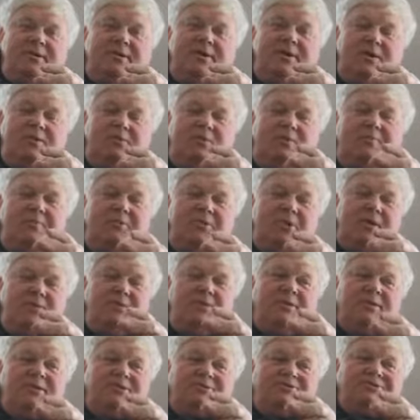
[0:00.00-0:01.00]
he would be
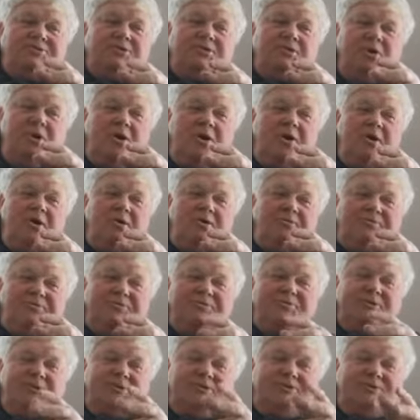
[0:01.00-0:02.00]
on the list to call to
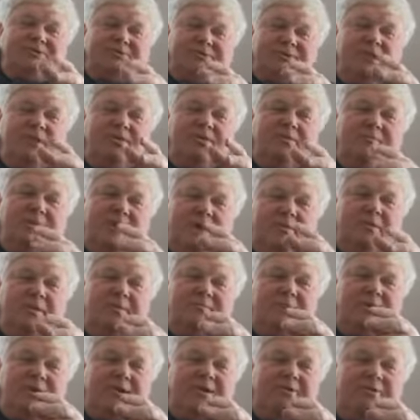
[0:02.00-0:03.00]
tell them how
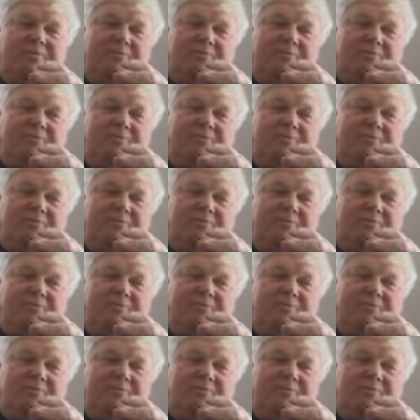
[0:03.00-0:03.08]
I made it